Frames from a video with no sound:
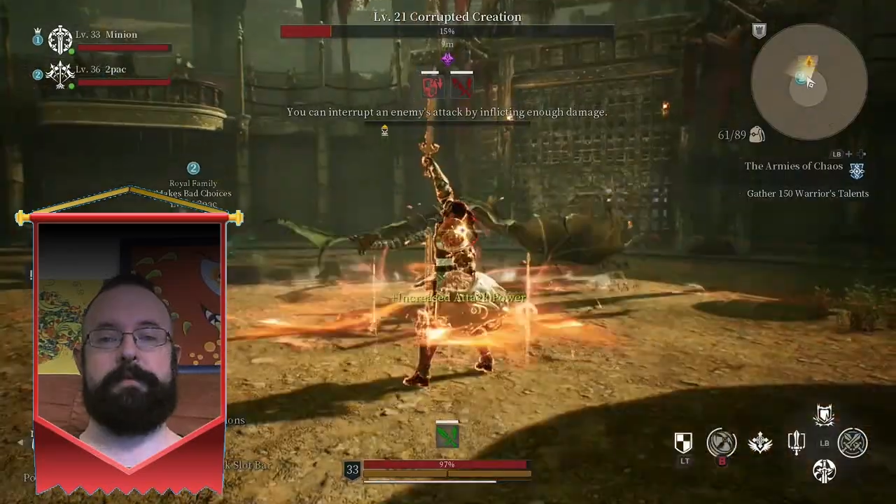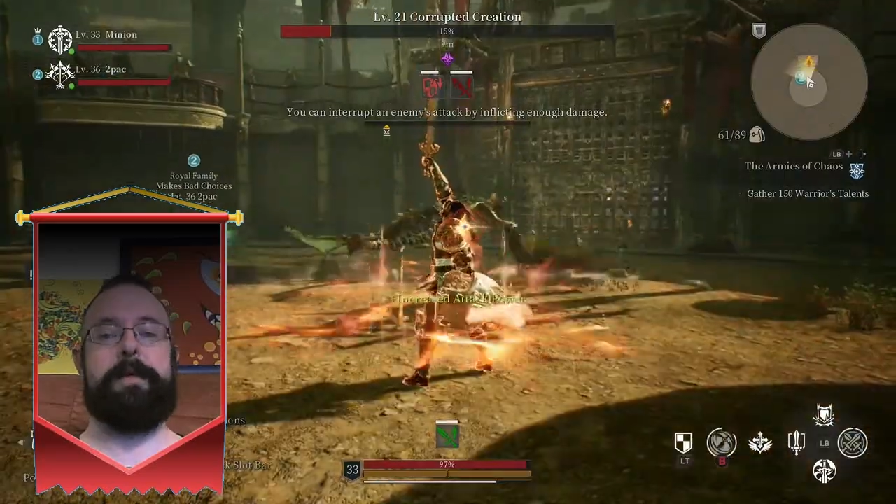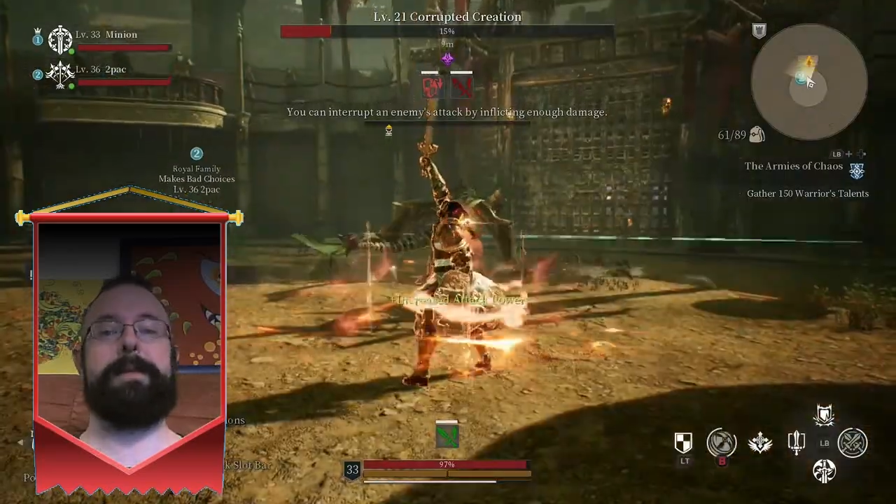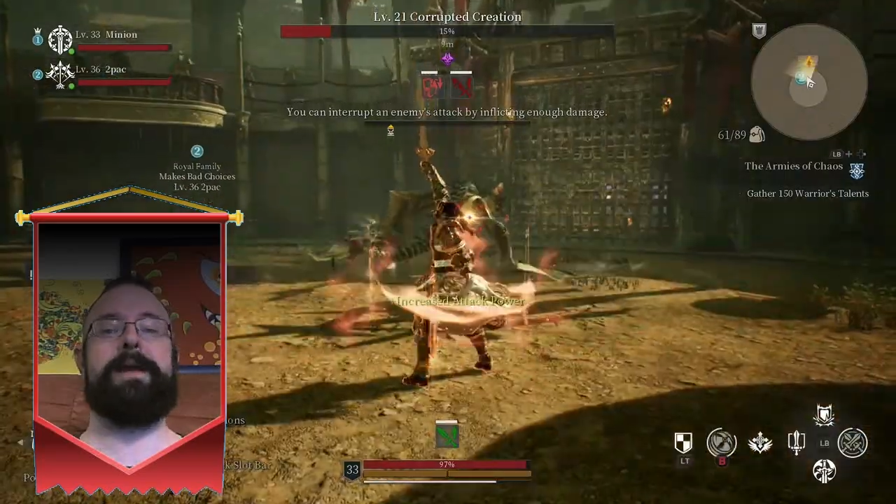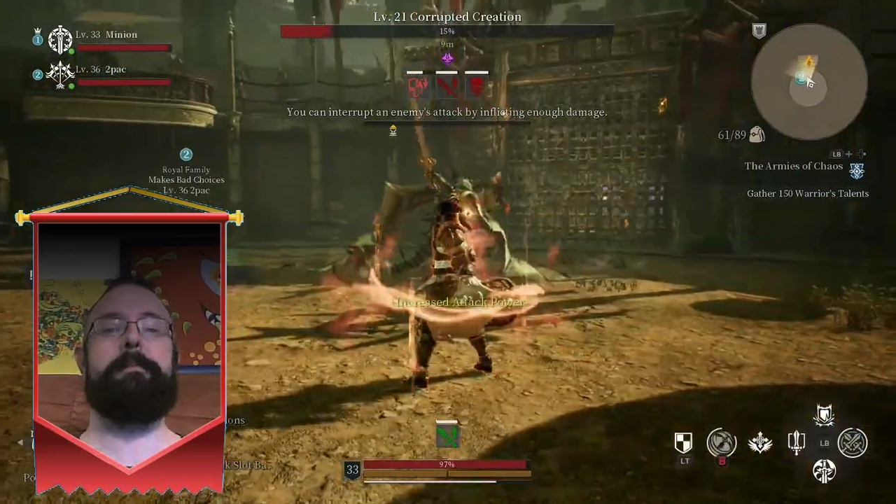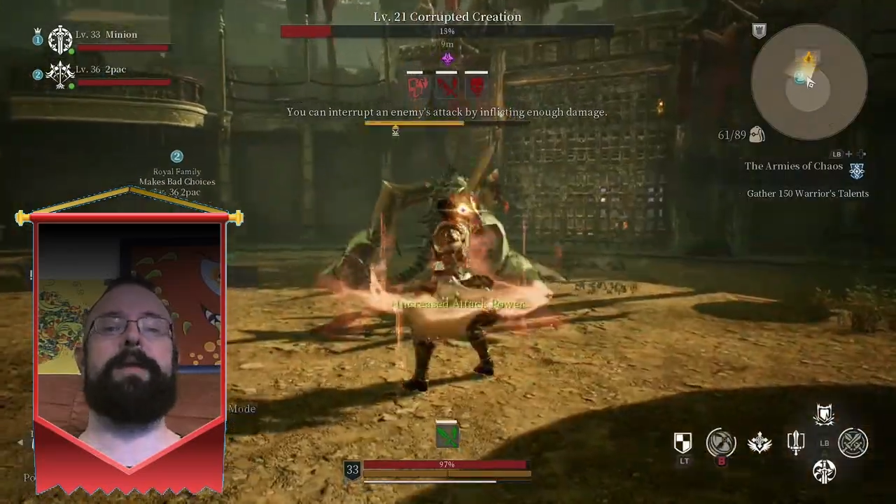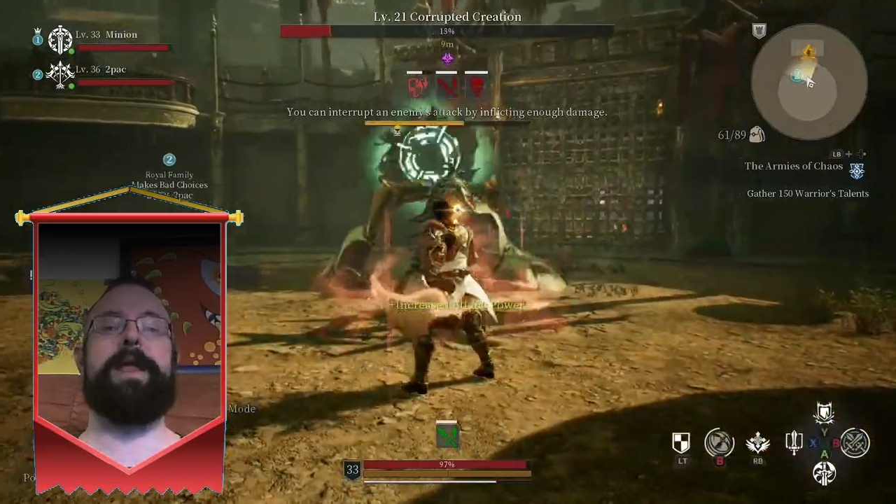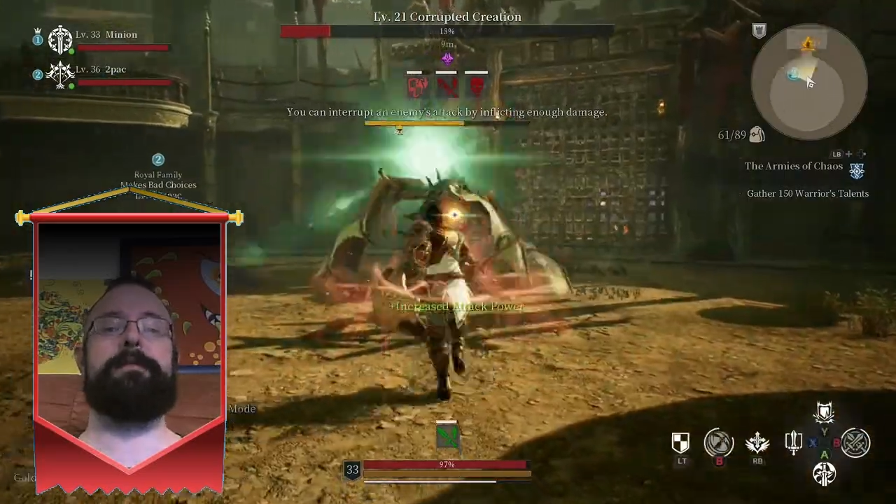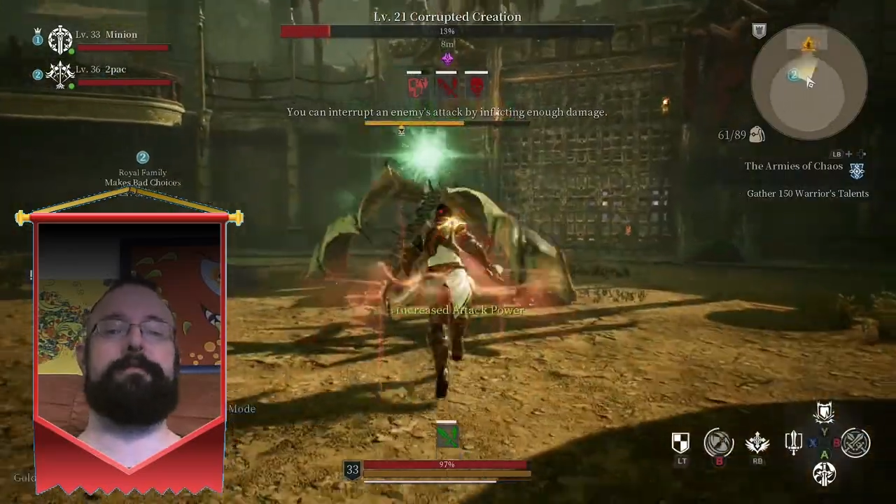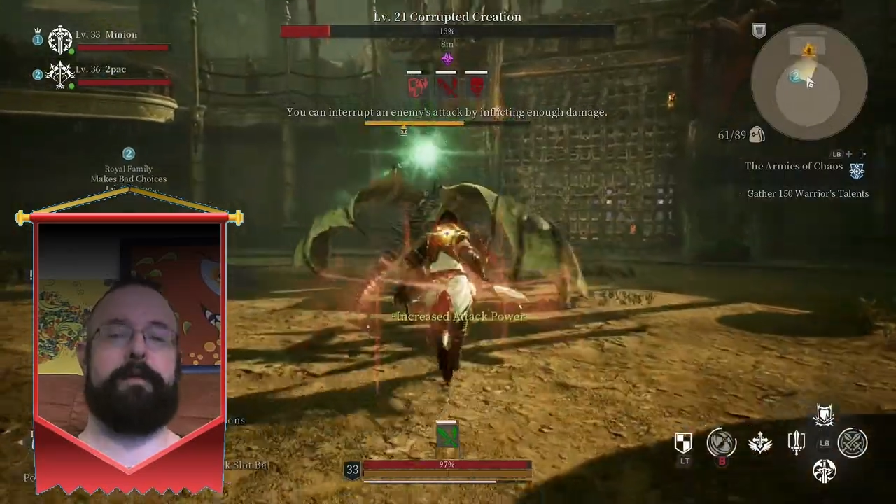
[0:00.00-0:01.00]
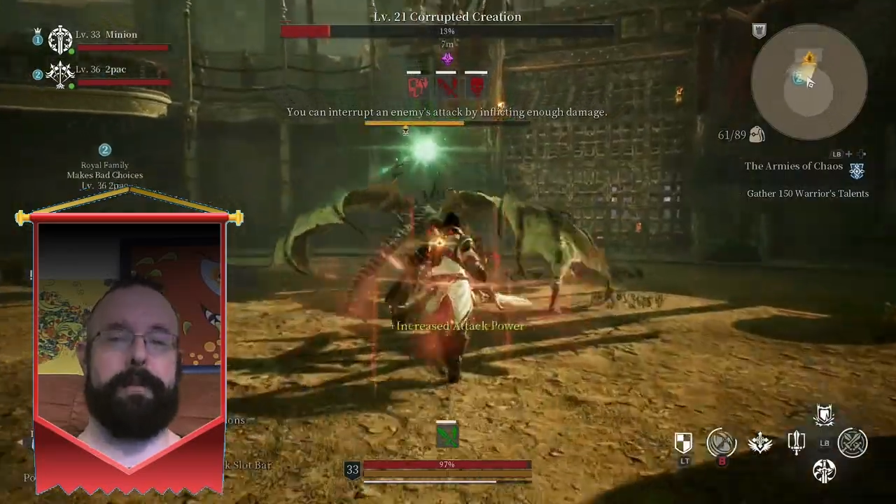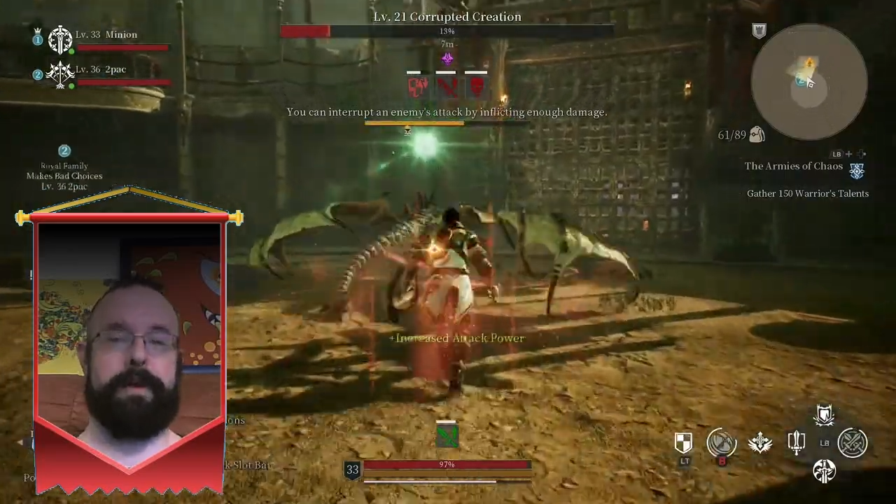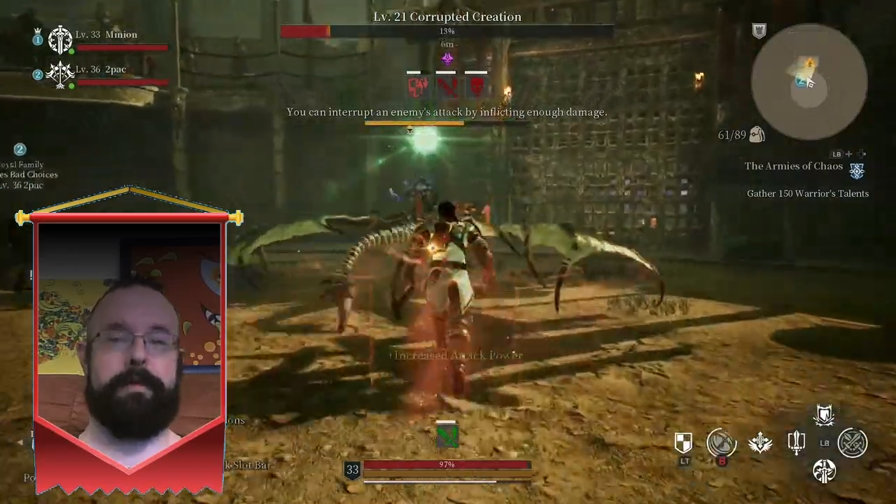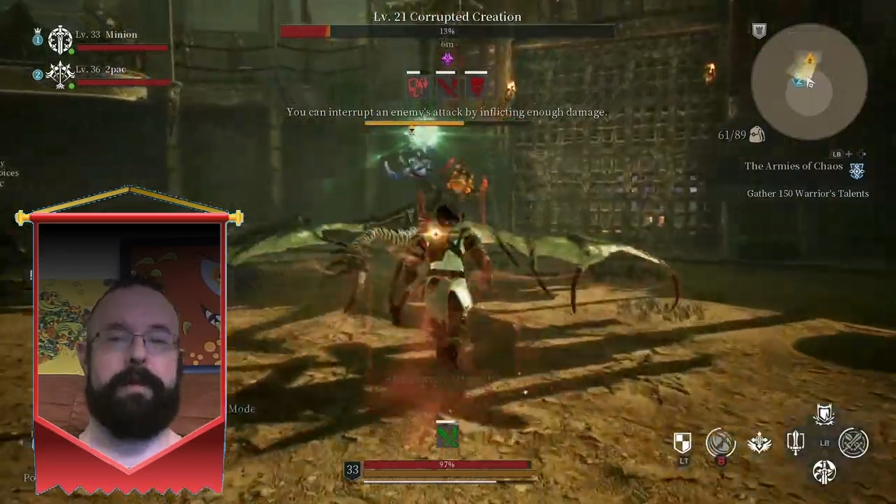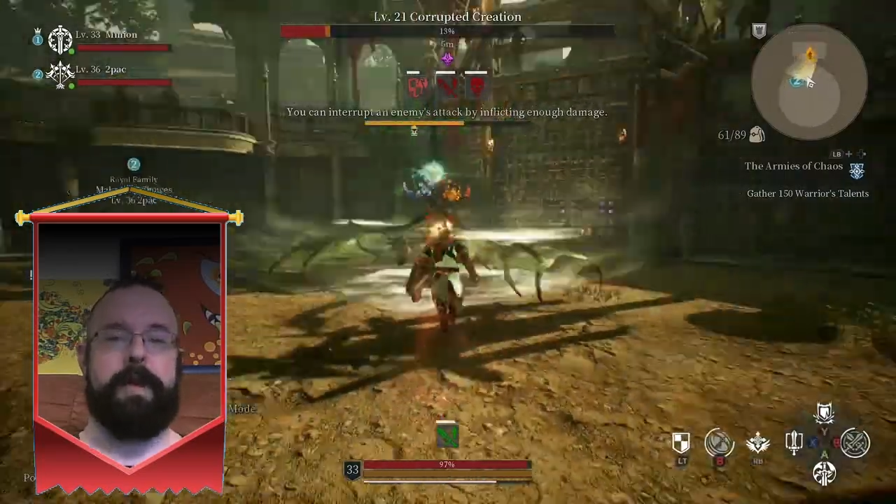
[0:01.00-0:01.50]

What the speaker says: if I may complain for a minute.